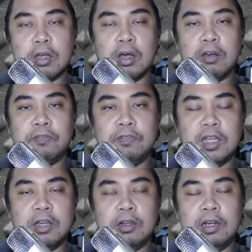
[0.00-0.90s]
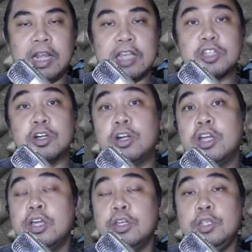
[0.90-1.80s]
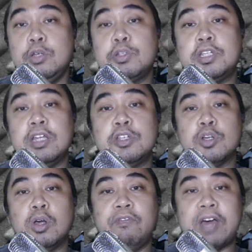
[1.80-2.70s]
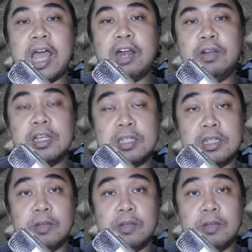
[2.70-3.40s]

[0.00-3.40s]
of the lesser usage of Iris